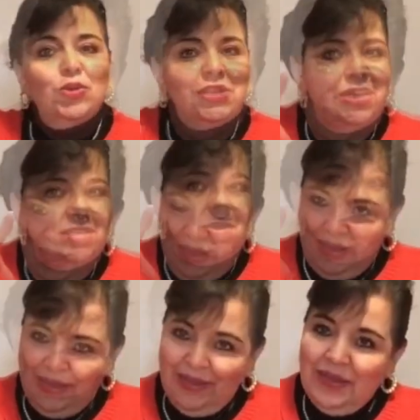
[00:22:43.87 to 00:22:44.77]
Well,
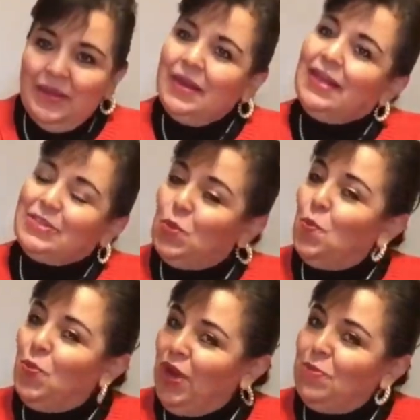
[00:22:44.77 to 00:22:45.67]
please don't
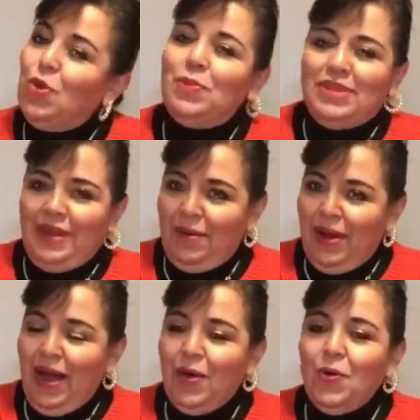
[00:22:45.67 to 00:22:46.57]
forget to give me a
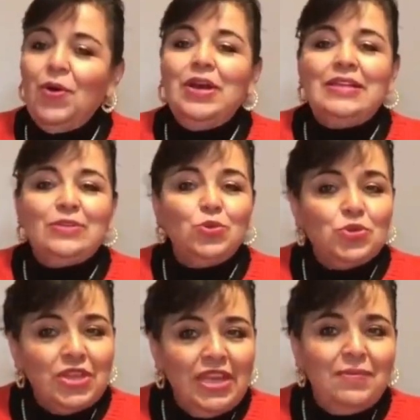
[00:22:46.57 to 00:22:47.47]
like,
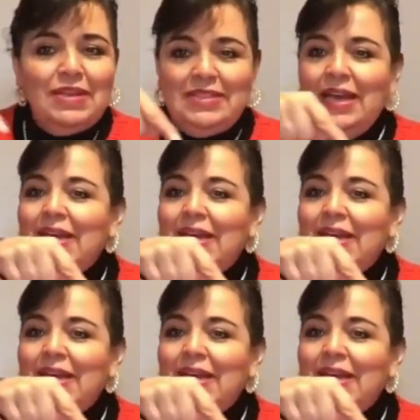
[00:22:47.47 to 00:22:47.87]
subscribe,